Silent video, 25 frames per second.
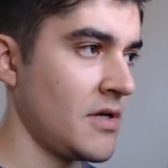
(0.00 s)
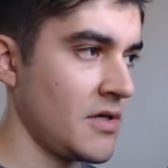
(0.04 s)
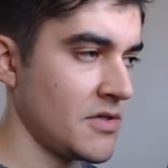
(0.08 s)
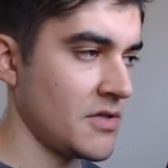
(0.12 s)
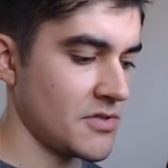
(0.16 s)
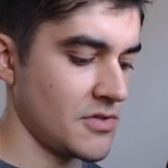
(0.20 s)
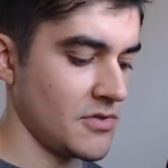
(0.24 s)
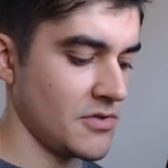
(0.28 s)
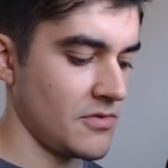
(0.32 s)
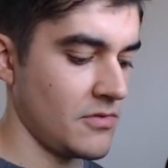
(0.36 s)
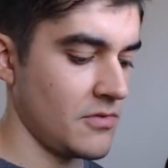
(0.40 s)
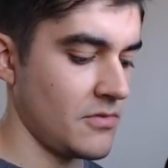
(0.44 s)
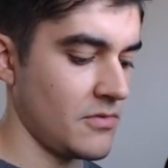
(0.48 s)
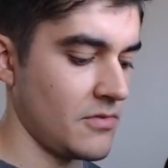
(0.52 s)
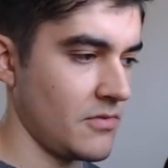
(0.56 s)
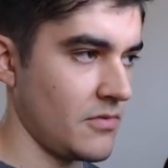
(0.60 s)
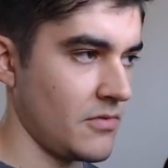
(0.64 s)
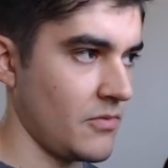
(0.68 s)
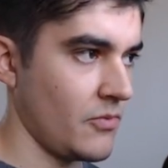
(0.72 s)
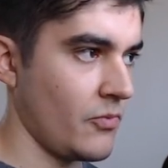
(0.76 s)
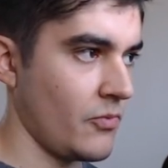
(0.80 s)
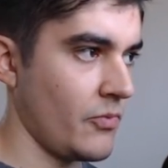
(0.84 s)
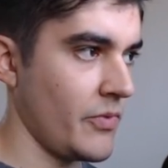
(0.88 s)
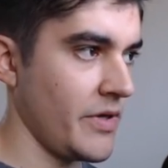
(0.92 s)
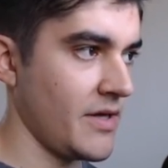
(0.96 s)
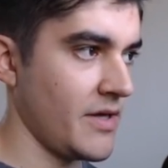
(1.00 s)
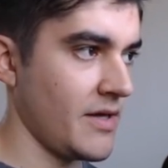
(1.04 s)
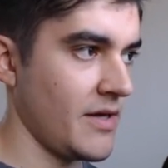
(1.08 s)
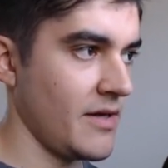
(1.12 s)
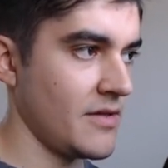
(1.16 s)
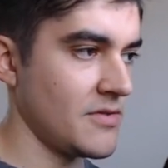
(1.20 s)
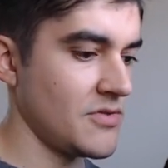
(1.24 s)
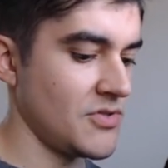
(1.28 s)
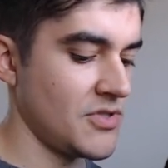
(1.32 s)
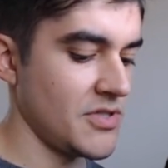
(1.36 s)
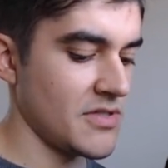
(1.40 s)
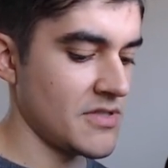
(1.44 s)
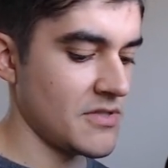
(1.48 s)
So we
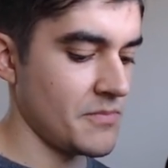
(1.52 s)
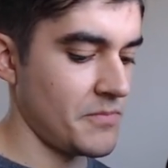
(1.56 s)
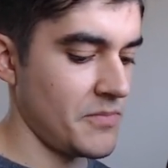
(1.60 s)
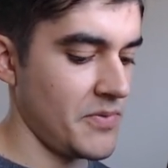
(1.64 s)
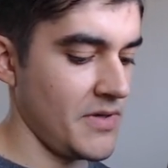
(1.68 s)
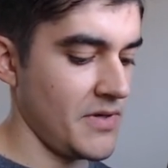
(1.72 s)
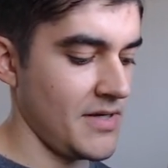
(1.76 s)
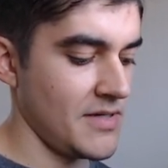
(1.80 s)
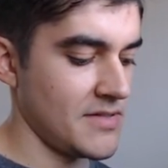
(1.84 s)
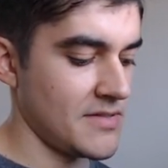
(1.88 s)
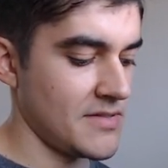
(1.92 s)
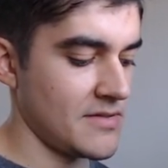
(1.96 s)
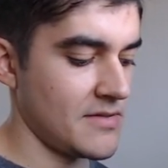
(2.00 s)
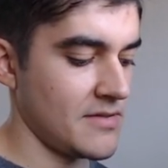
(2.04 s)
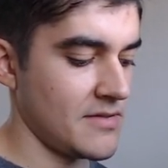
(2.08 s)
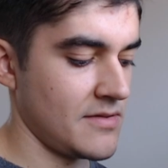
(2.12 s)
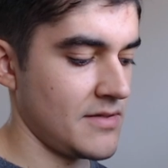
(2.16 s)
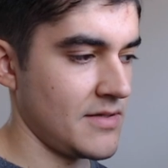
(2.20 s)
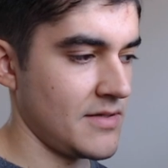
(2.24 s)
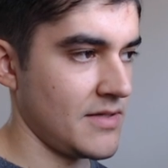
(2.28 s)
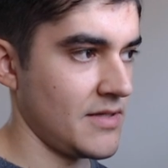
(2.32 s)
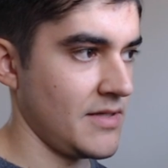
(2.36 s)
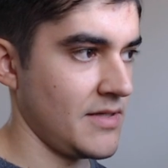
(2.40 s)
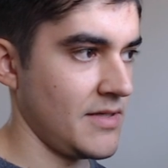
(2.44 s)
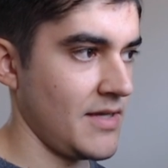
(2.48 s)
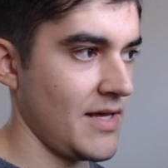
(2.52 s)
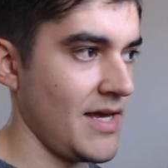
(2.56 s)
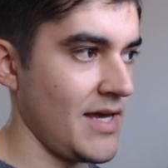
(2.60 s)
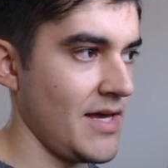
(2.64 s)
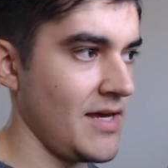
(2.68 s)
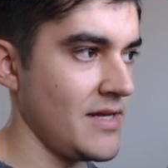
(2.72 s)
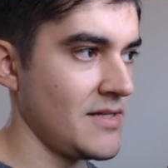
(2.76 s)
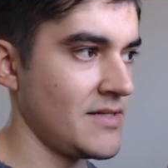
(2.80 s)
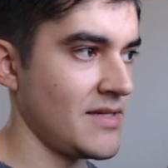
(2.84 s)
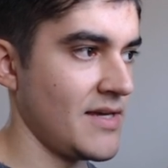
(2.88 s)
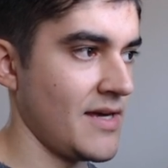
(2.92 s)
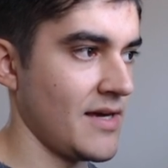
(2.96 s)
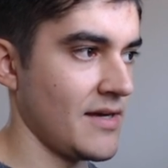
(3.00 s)
can just paste an
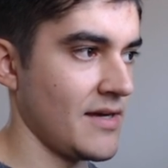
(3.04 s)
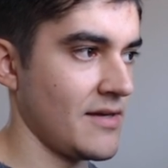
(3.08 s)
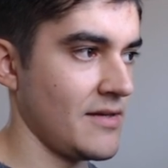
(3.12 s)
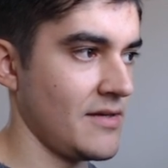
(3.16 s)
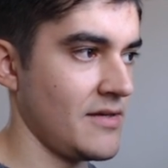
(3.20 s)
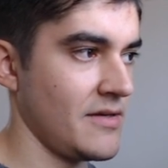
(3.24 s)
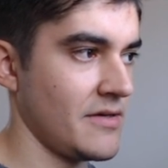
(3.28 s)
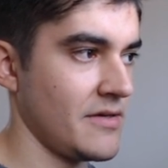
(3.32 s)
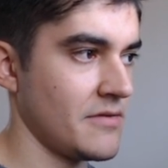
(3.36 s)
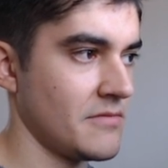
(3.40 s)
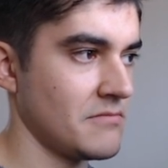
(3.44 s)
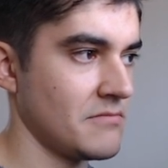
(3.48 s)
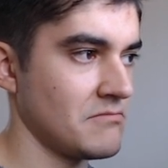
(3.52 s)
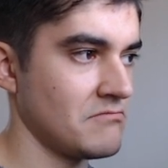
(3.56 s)
A tag here.